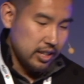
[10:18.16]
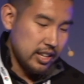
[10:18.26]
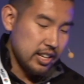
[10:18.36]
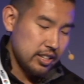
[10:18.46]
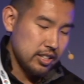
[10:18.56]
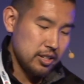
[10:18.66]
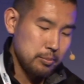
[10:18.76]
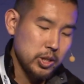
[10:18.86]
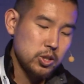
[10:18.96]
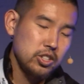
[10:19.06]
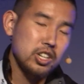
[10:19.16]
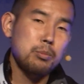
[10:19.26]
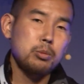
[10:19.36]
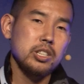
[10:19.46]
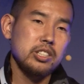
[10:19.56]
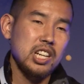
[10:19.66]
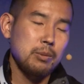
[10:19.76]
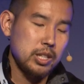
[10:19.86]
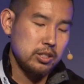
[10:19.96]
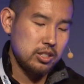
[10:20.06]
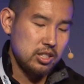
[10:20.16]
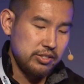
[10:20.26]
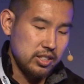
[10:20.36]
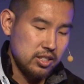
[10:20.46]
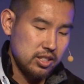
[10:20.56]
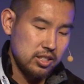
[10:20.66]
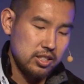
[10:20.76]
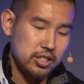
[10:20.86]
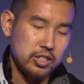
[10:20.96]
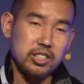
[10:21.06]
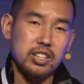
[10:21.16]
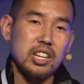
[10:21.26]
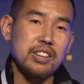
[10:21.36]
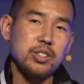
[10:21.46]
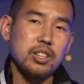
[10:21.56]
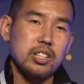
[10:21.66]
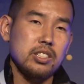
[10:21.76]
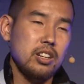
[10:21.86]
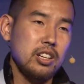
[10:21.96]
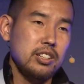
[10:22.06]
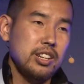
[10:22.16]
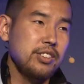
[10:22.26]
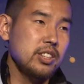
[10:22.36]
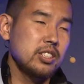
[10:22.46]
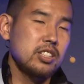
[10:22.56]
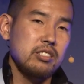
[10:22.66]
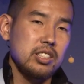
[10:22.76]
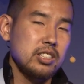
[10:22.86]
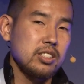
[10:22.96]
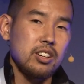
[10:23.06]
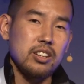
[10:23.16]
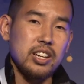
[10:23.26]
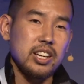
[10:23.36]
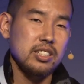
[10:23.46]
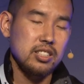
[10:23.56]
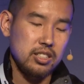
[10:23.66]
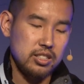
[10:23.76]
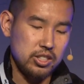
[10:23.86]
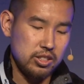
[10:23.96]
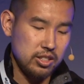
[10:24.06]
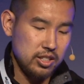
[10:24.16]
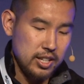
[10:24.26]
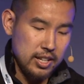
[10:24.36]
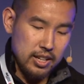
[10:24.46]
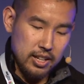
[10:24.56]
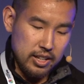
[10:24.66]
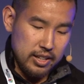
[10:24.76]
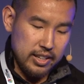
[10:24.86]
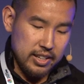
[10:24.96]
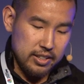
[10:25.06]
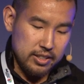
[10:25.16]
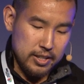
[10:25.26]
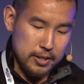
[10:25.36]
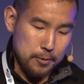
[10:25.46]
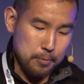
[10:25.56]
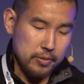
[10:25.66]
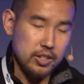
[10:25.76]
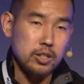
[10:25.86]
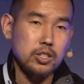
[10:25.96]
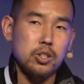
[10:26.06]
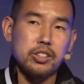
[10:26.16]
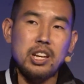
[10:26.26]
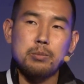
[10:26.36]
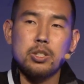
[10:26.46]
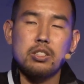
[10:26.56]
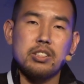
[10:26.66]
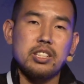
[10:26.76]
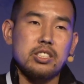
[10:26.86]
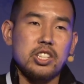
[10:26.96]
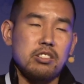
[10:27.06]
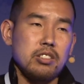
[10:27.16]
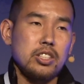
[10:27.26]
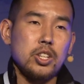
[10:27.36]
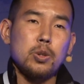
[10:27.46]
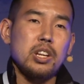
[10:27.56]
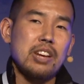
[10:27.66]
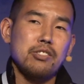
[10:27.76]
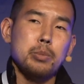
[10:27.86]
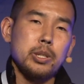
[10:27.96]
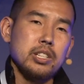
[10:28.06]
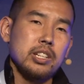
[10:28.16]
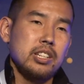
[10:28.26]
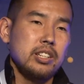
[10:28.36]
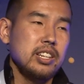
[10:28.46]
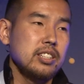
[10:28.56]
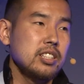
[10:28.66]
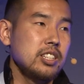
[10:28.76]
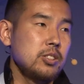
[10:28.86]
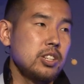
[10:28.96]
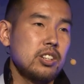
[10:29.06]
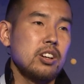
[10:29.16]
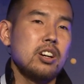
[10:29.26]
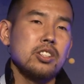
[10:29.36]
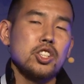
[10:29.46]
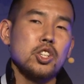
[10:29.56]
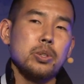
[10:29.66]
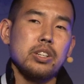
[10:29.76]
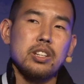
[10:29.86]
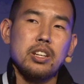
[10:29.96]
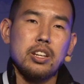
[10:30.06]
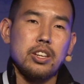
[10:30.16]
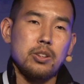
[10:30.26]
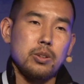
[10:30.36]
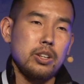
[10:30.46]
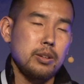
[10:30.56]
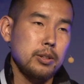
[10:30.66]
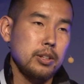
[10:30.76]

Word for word: And make sure you operate games as a service. You know, again, everything in Korea is online, digital, and you know, so the games in Korea generally don't have a beginning and an end. You know, these are ongoing. You know,